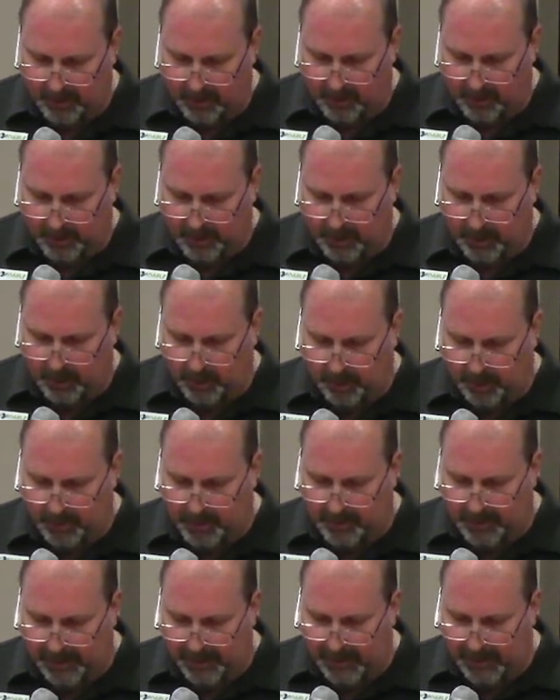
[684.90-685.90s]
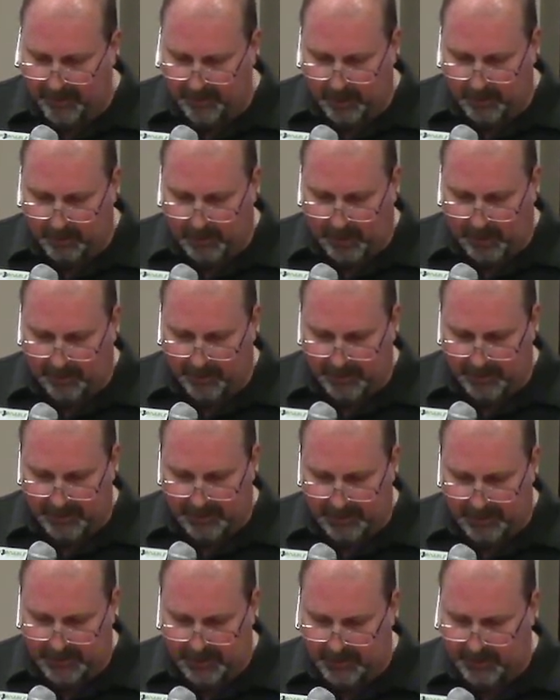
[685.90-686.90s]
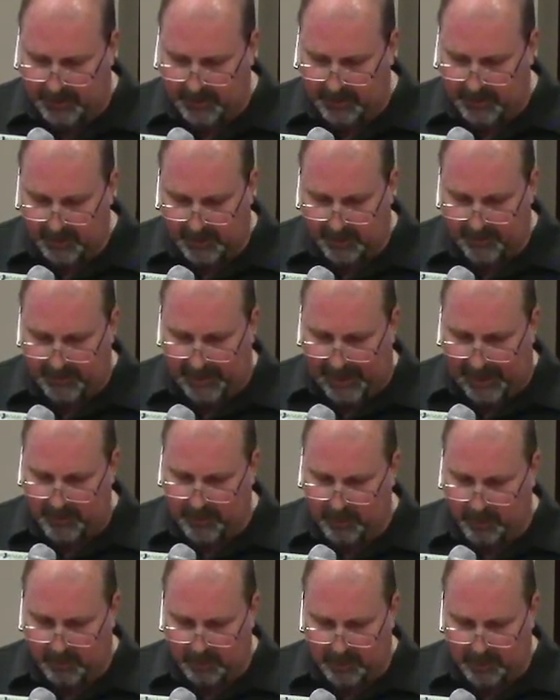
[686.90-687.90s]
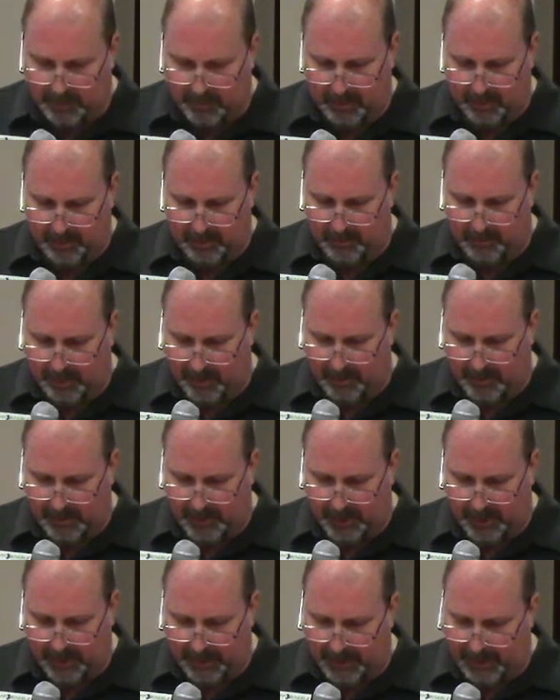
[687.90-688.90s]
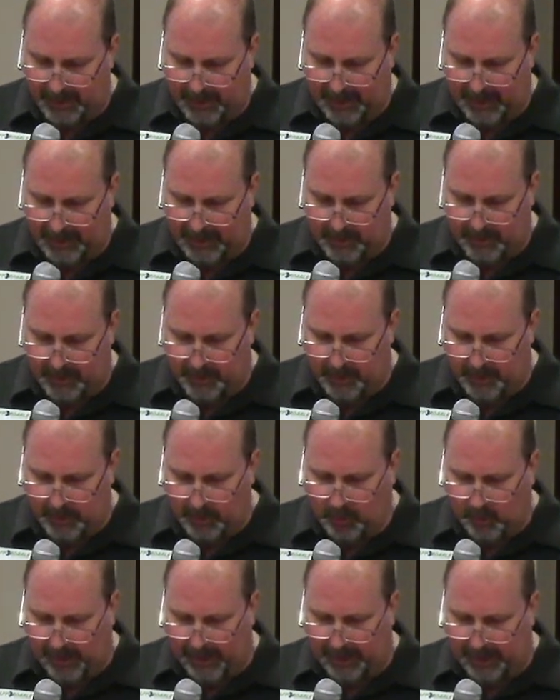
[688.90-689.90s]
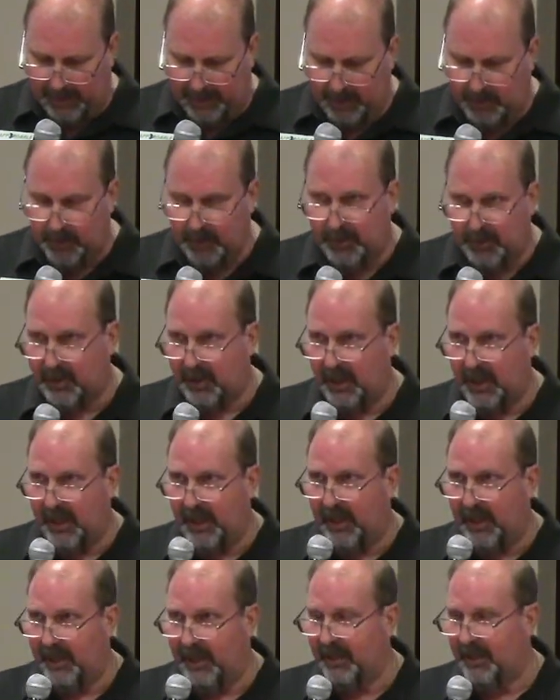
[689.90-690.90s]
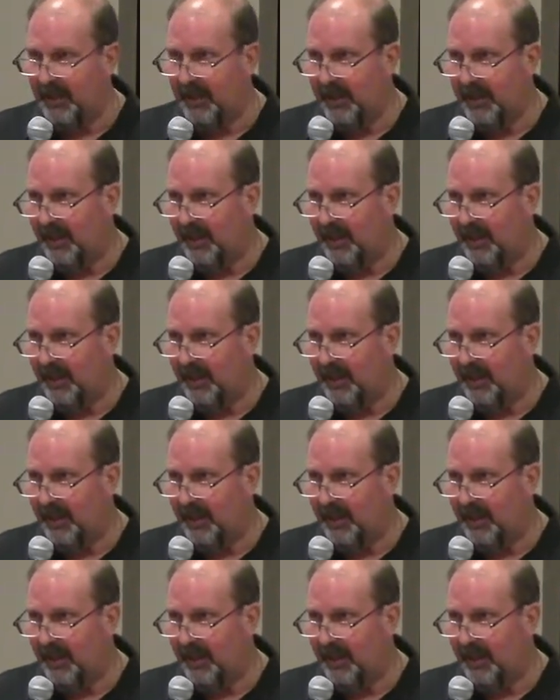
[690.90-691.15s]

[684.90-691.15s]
which holds many of the properties of natural rubber, rubber and is still widely used today.